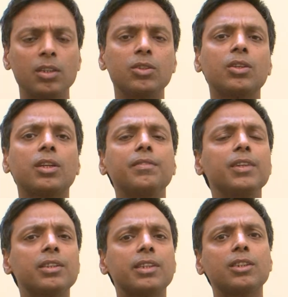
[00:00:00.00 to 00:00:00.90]
So to give you
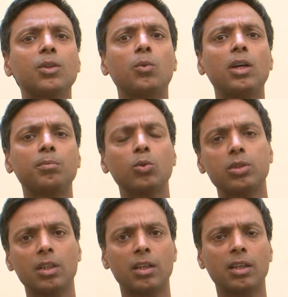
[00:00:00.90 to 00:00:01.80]
a sense of what
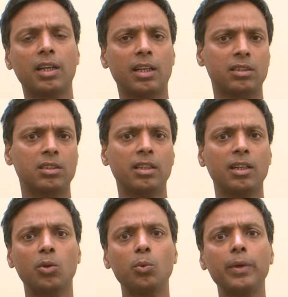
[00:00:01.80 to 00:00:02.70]
PoolCircle does and
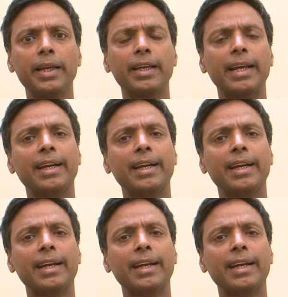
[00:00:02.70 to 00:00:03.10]
how we